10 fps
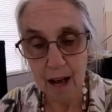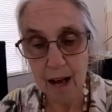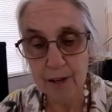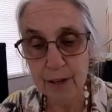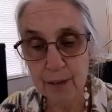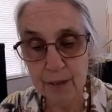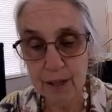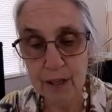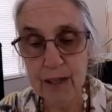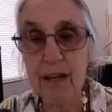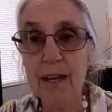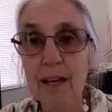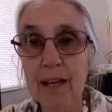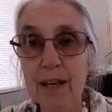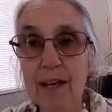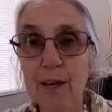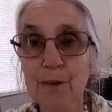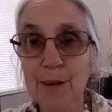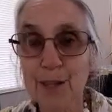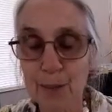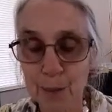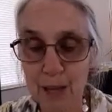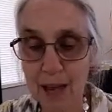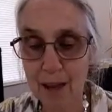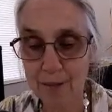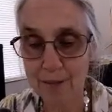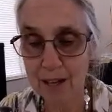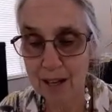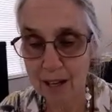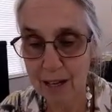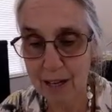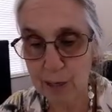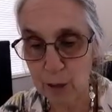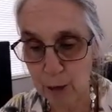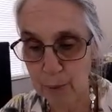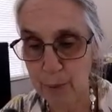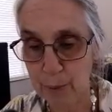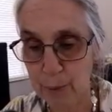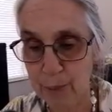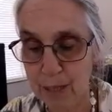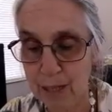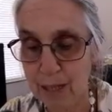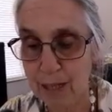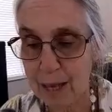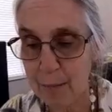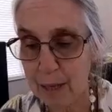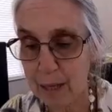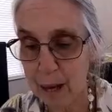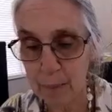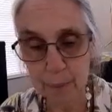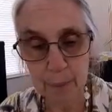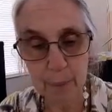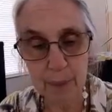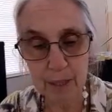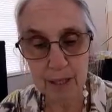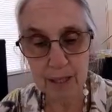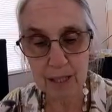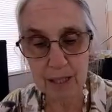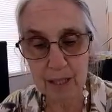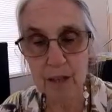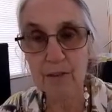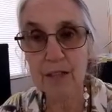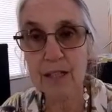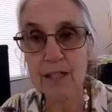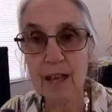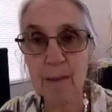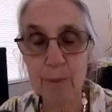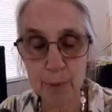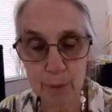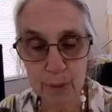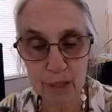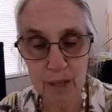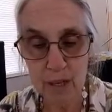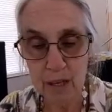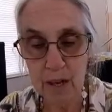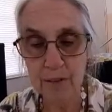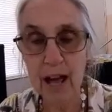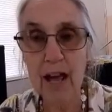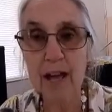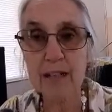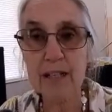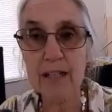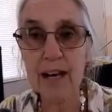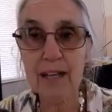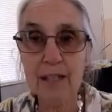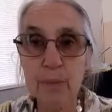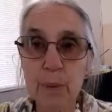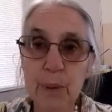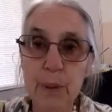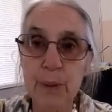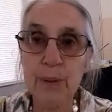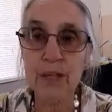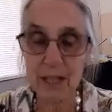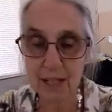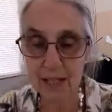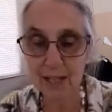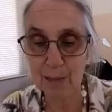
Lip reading: I don't think any of us will have any trouble coming up with a list of examples of how today's world is